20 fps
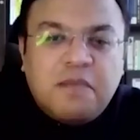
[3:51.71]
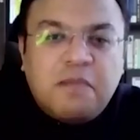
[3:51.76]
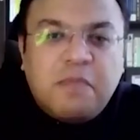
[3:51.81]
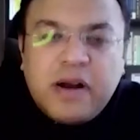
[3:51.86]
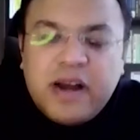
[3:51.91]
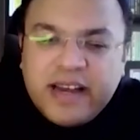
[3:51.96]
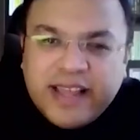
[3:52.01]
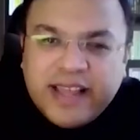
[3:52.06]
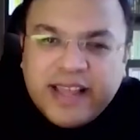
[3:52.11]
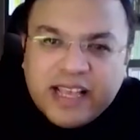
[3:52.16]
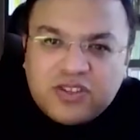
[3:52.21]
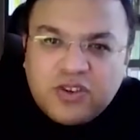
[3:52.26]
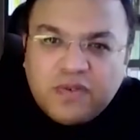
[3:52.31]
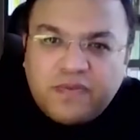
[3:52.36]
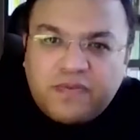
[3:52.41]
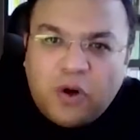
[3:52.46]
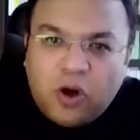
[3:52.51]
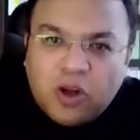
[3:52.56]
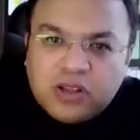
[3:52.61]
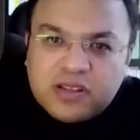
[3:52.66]
But in case you
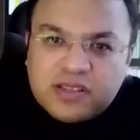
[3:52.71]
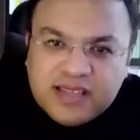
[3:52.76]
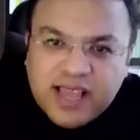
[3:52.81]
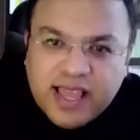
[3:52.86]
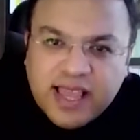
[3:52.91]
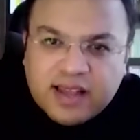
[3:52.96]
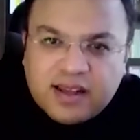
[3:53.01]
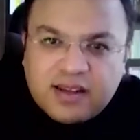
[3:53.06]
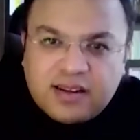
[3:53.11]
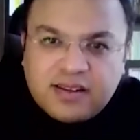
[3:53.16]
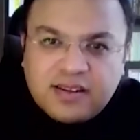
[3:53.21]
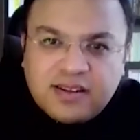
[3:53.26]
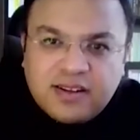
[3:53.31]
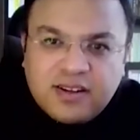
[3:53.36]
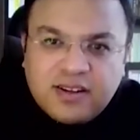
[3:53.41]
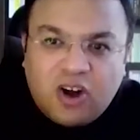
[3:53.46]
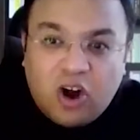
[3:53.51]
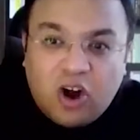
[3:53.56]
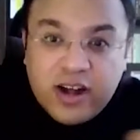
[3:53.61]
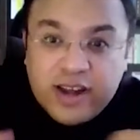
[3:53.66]
fall sick
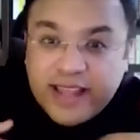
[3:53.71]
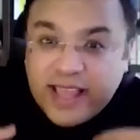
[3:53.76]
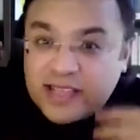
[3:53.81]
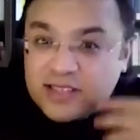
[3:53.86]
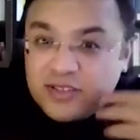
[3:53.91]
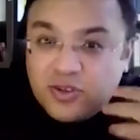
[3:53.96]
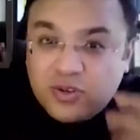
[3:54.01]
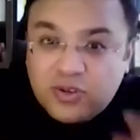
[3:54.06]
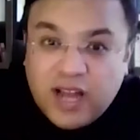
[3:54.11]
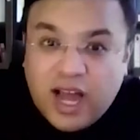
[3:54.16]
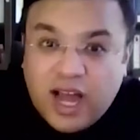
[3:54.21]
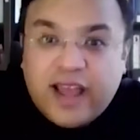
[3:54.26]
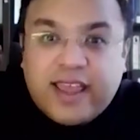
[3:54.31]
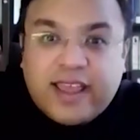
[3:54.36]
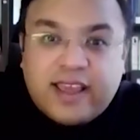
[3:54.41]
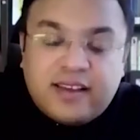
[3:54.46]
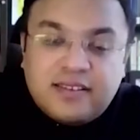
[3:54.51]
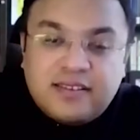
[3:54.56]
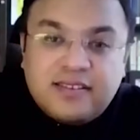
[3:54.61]
or in case you die,